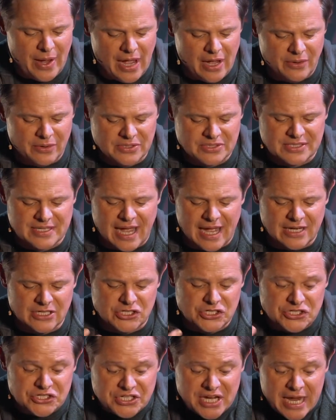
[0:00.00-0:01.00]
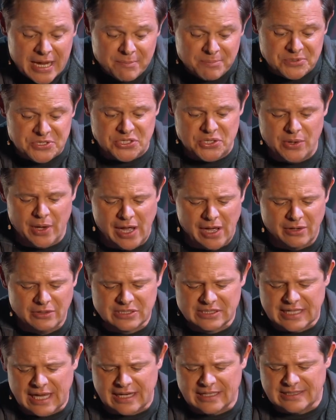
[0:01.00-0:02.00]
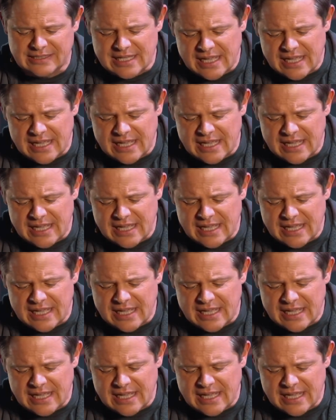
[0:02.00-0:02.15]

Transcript: How has God shaped you? How has God